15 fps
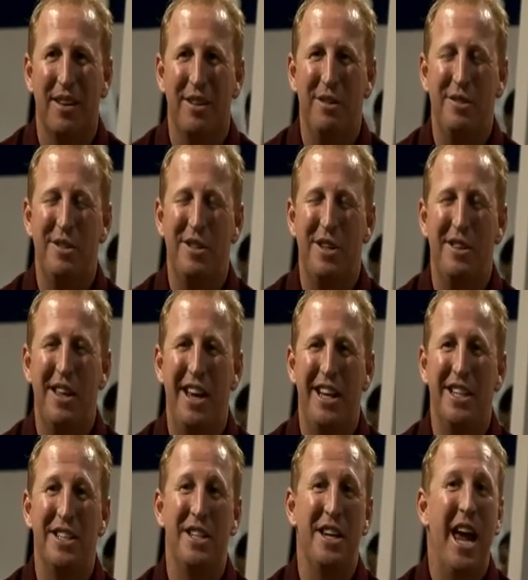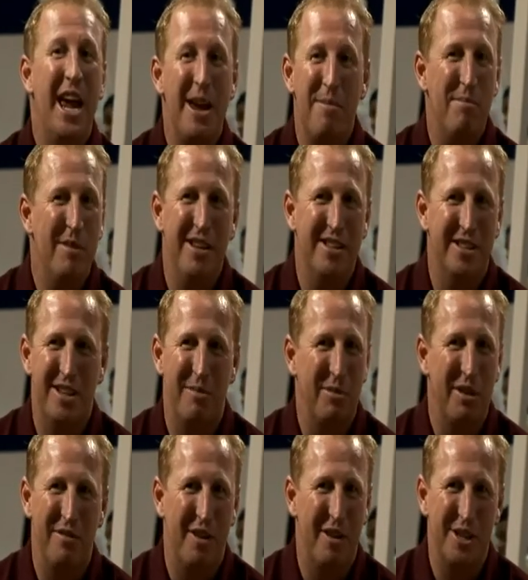You see that his name means
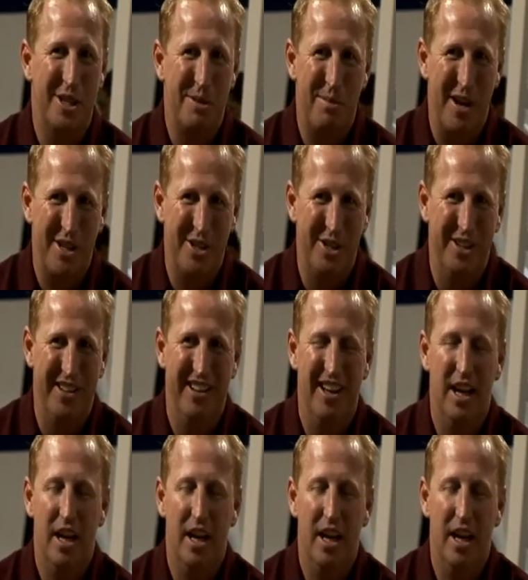something very special.